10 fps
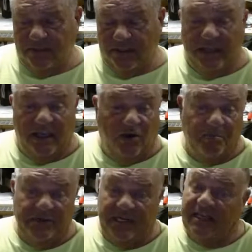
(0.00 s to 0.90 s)
Yeah, I
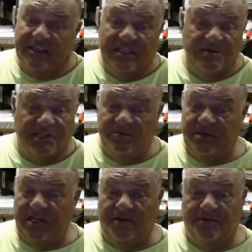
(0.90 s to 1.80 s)
hope Banana keeps coming
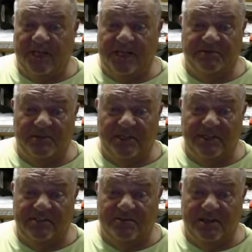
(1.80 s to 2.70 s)
out with nice
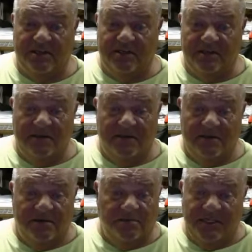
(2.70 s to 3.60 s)
planes, man.
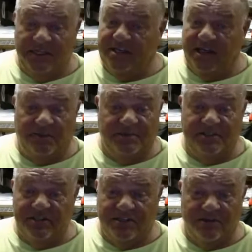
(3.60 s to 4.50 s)
We need
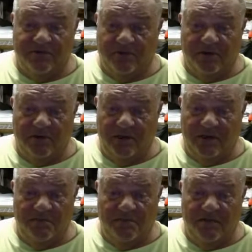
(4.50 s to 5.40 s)
competition for
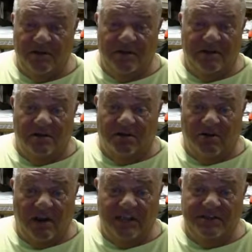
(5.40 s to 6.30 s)

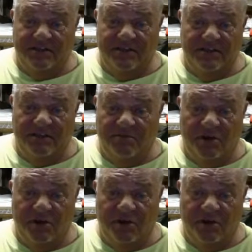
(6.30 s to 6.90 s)
Horizon and